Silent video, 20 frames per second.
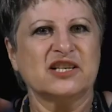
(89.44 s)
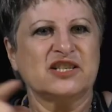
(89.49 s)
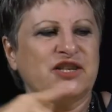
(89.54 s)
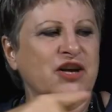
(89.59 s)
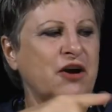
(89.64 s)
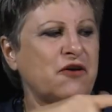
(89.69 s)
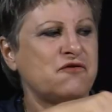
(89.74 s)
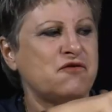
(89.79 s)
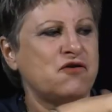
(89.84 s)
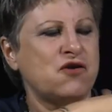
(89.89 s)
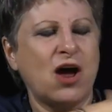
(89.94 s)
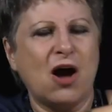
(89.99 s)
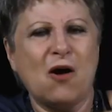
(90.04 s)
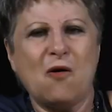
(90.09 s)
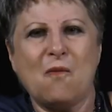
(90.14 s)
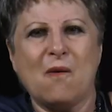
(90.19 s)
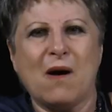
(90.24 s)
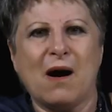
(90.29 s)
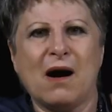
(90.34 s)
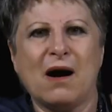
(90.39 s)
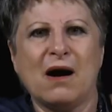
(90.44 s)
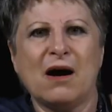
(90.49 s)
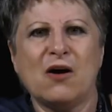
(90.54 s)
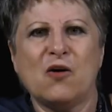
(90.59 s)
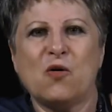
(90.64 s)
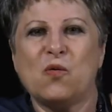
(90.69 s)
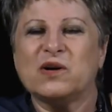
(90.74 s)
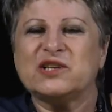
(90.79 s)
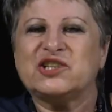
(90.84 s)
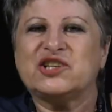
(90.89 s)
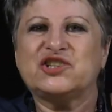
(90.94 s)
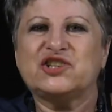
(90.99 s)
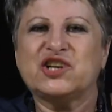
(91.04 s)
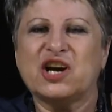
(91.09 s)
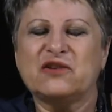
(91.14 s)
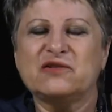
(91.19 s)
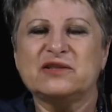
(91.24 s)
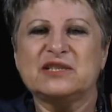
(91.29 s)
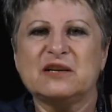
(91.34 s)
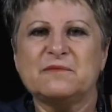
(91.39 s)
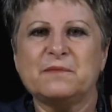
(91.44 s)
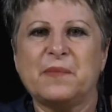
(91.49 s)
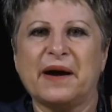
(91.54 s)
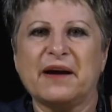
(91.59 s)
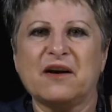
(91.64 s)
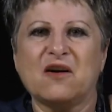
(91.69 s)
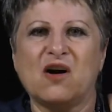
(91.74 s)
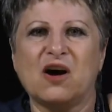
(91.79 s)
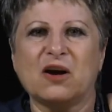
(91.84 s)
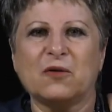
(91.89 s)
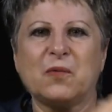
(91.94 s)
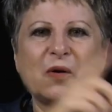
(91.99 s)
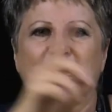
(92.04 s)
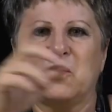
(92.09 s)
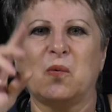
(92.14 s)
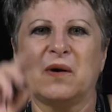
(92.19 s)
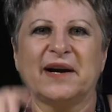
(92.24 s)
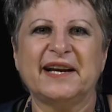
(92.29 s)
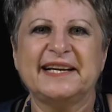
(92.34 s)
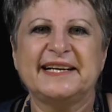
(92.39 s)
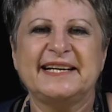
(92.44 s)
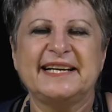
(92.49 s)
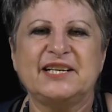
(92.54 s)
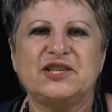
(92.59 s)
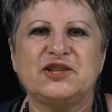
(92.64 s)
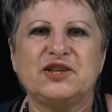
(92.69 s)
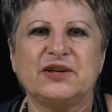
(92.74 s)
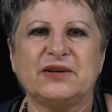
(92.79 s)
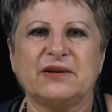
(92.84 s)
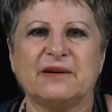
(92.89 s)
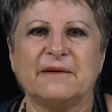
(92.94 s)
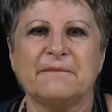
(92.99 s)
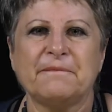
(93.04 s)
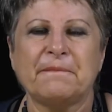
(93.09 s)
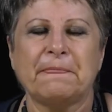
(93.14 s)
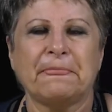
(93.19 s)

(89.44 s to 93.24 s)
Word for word: So Noah was chosen by God, but what did he do?